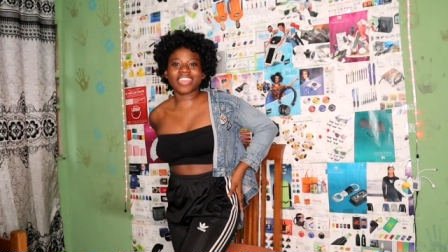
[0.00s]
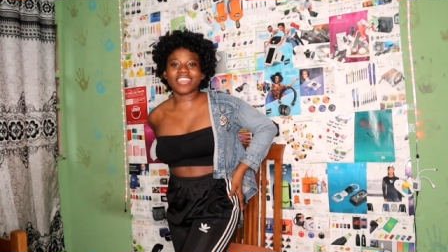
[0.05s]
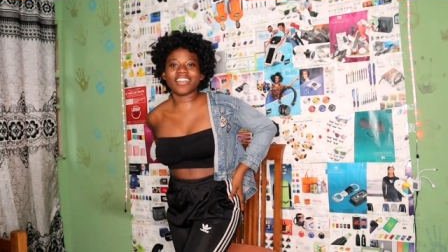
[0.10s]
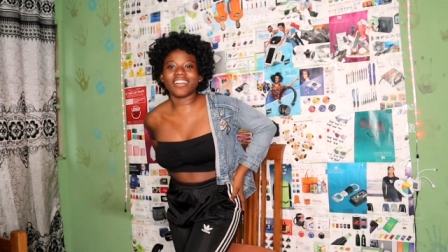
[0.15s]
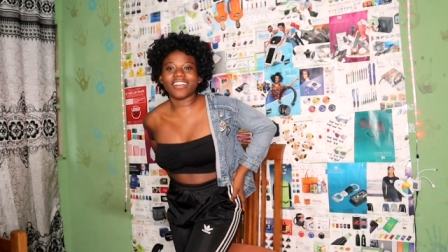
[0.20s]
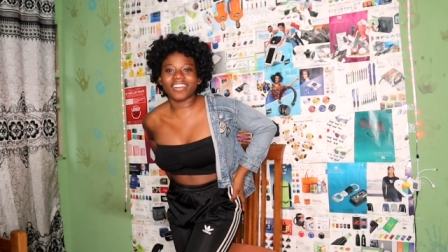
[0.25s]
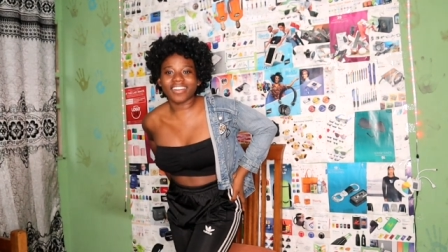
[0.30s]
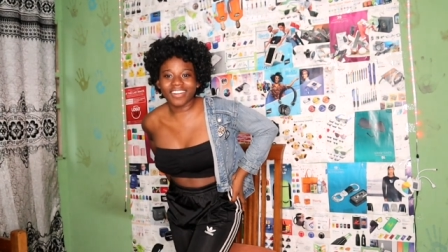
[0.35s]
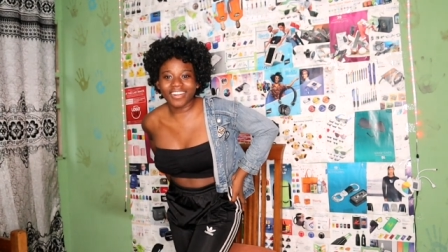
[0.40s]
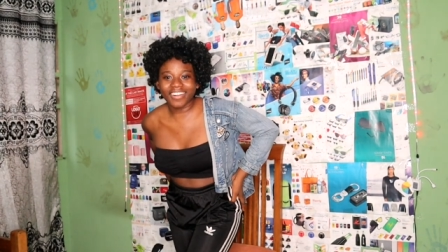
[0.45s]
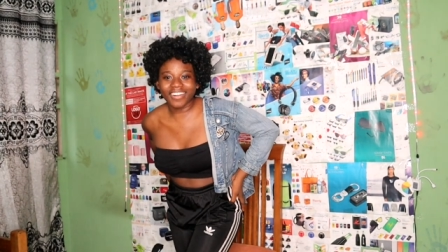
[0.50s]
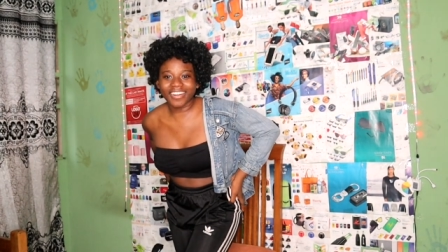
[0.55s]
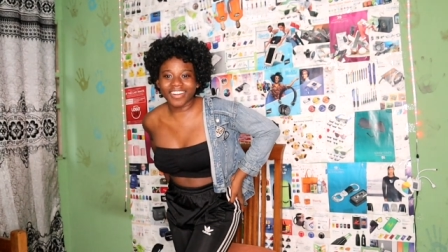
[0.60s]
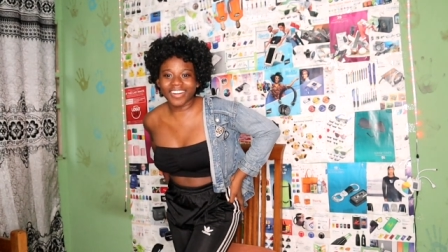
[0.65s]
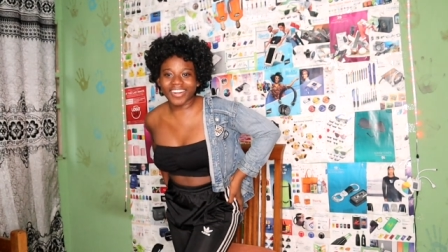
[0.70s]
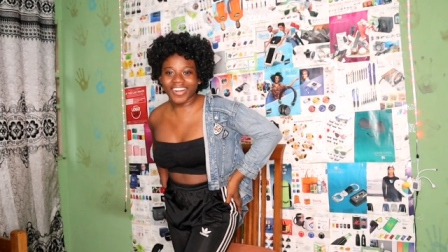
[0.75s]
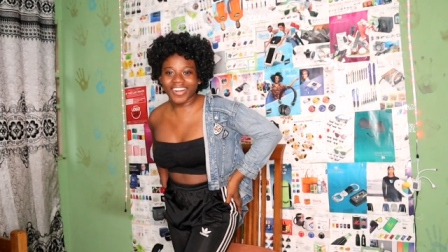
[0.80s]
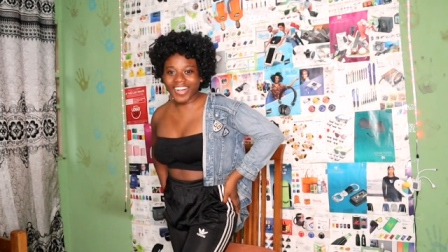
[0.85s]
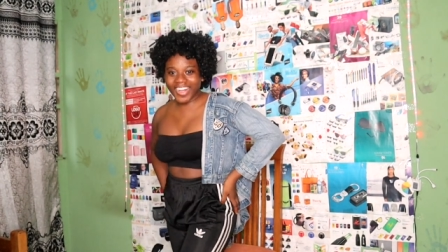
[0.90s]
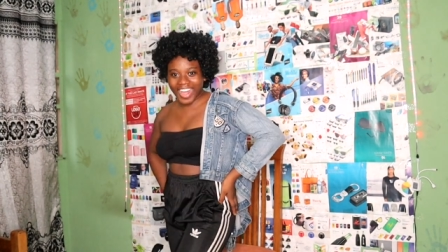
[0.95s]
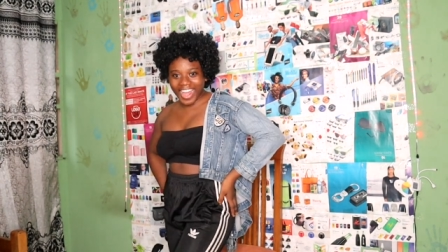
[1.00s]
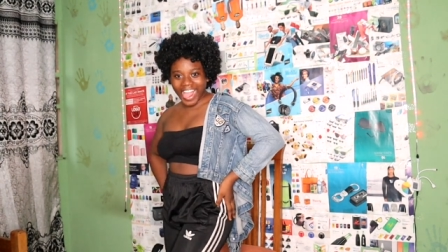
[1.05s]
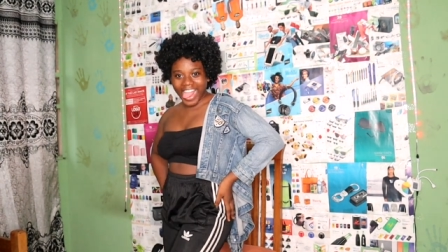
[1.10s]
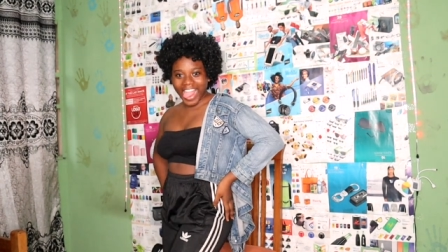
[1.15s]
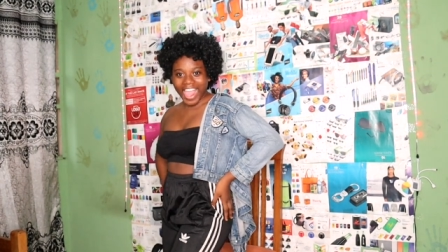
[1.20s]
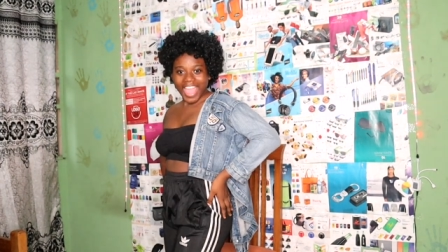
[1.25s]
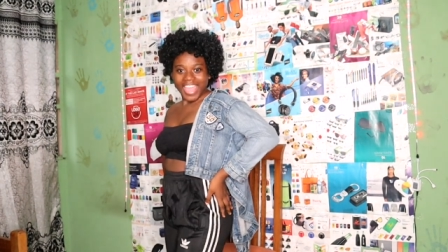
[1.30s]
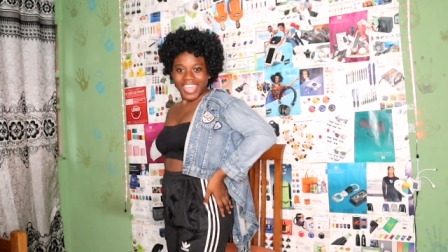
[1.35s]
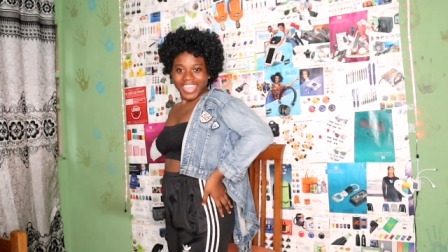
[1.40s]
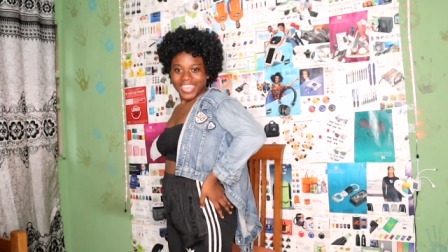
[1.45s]
yo
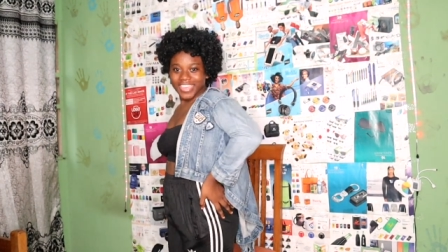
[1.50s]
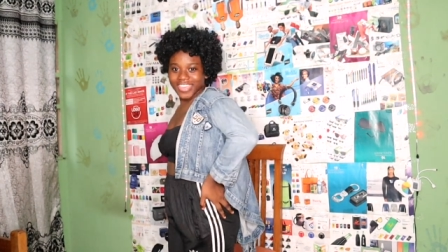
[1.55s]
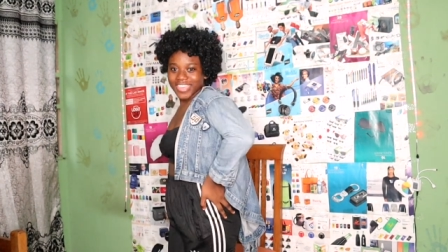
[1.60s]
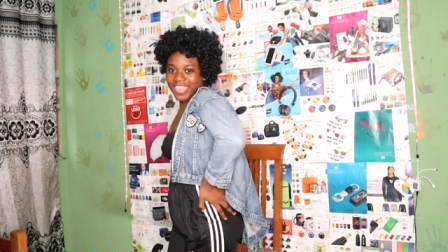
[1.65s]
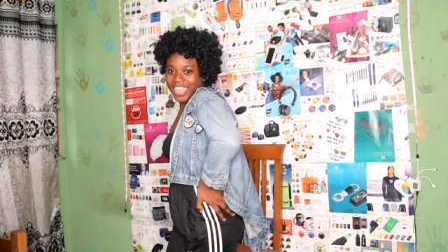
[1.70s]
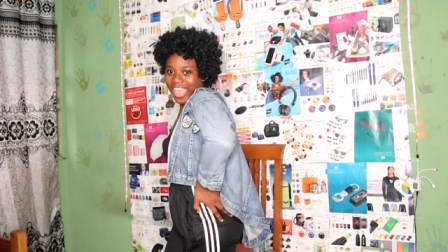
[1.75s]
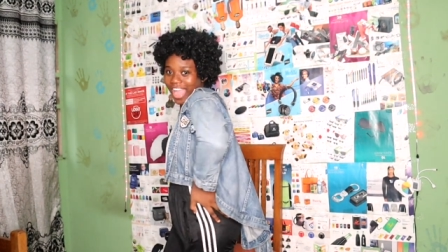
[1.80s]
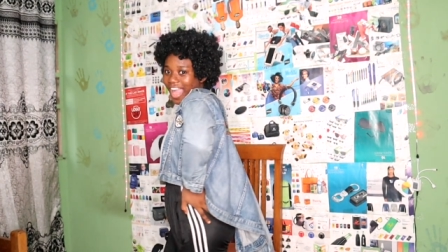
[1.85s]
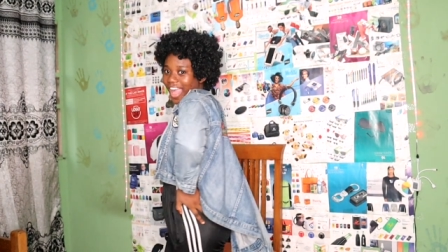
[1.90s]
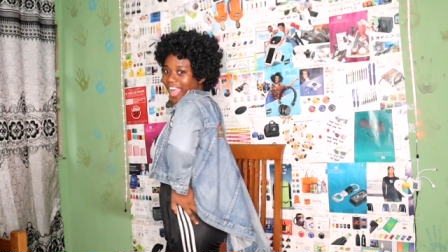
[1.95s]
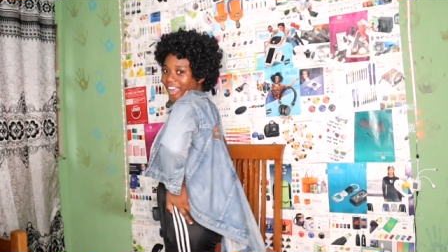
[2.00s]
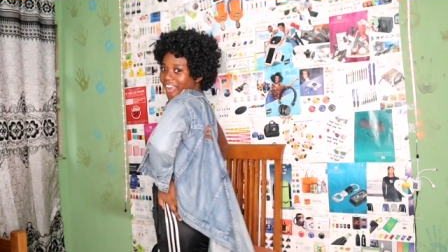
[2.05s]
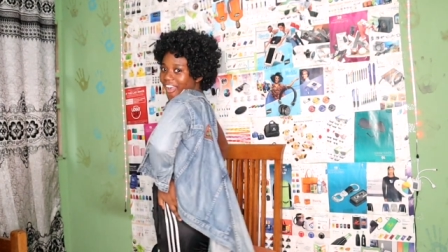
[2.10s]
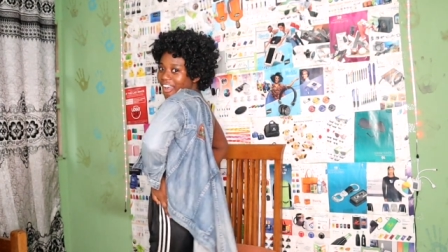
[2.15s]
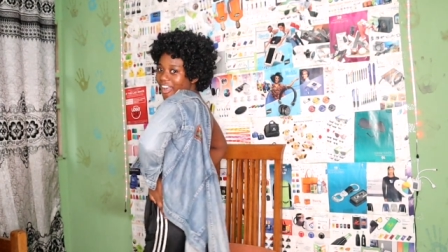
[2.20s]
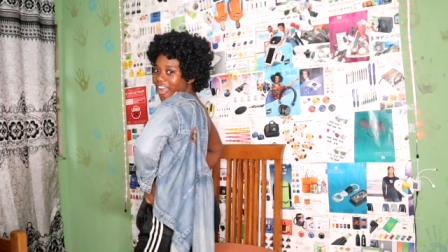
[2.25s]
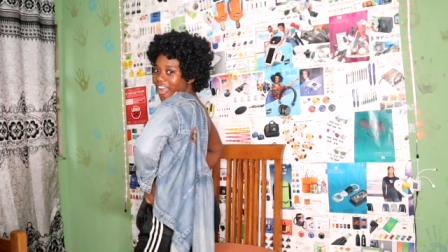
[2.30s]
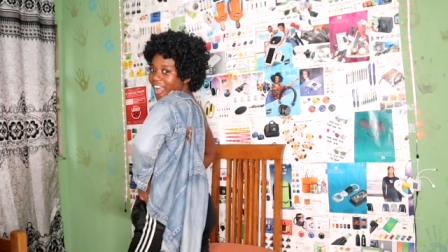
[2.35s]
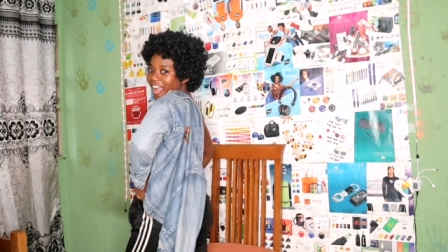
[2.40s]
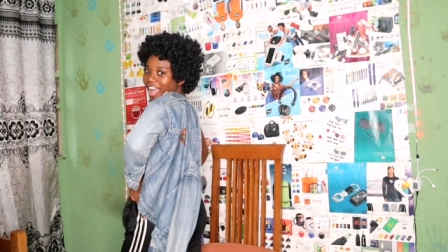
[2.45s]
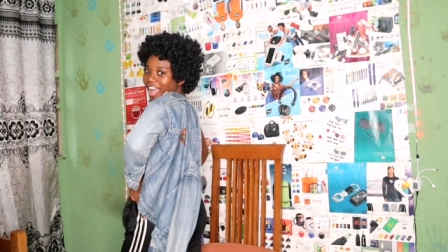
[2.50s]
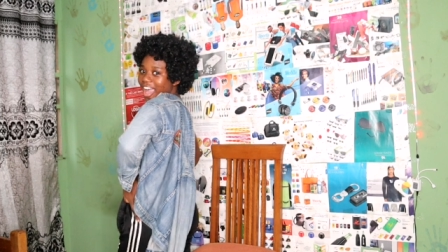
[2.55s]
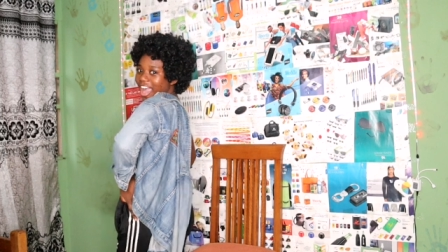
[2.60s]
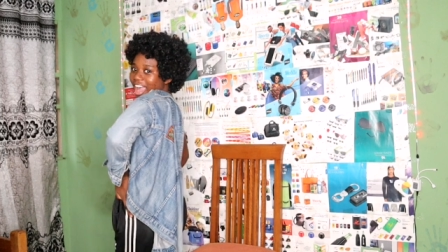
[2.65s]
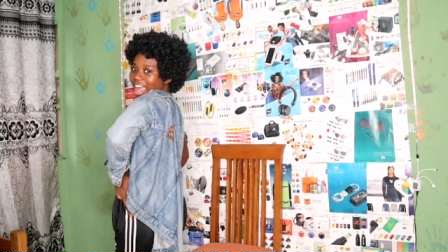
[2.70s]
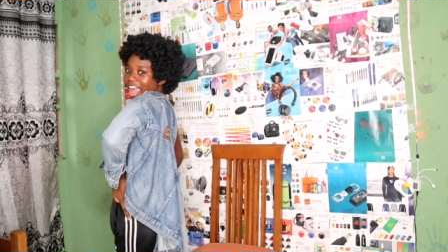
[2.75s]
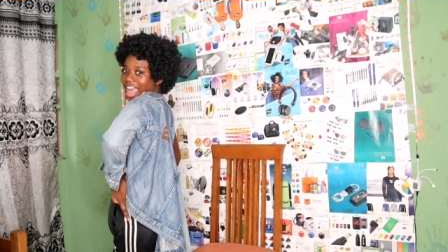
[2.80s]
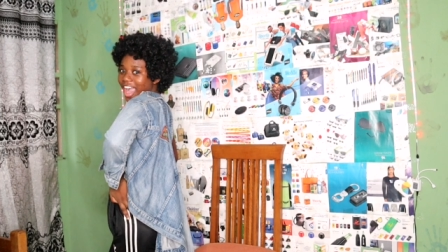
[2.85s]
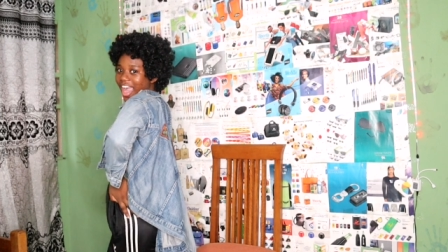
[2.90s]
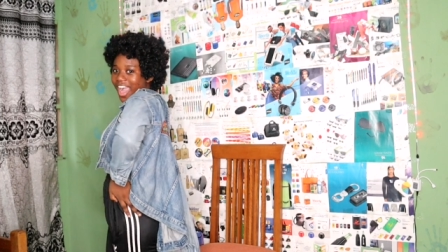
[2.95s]

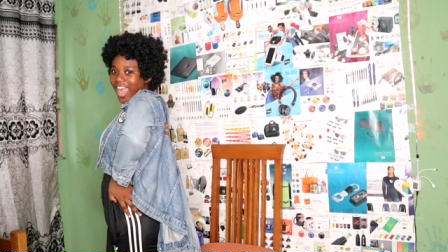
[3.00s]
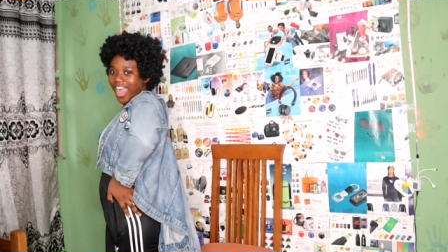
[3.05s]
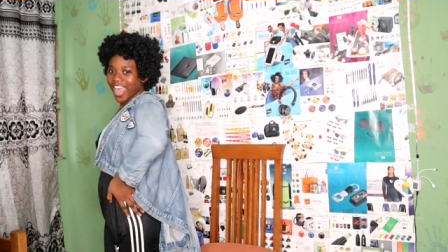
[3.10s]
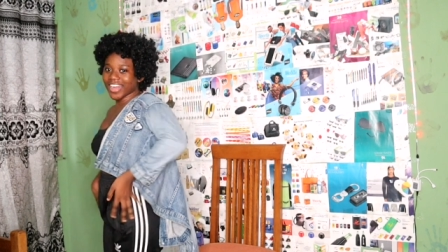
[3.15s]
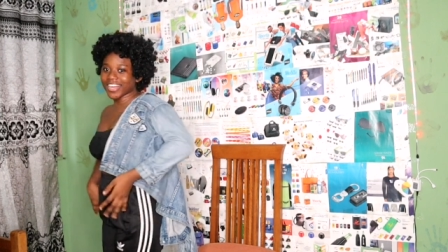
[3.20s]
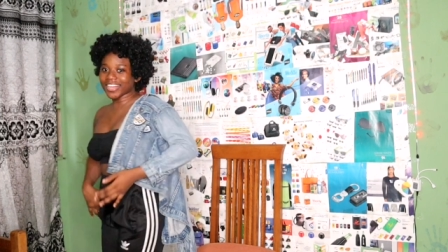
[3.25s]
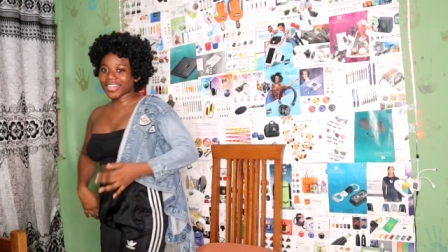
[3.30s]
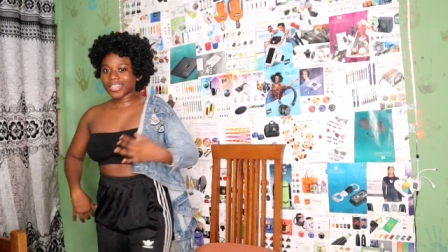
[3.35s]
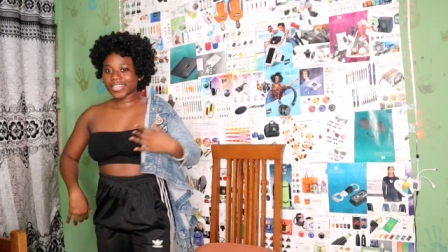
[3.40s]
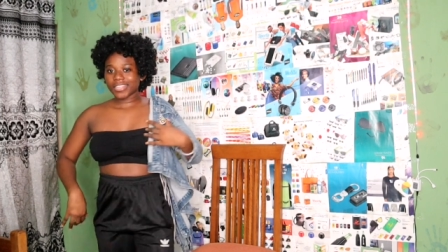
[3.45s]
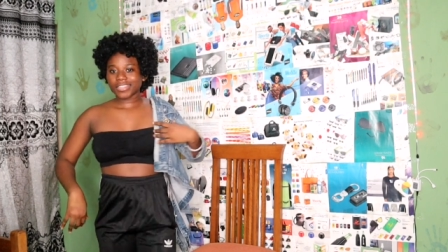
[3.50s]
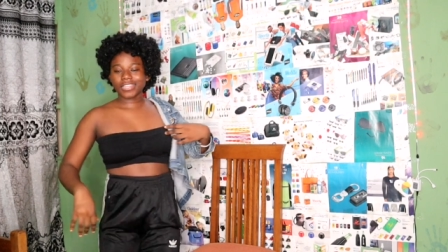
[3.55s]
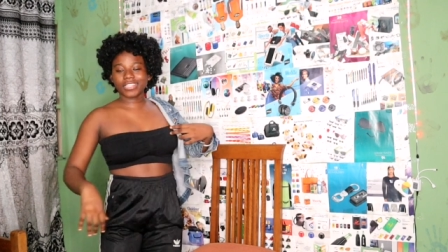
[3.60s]
yo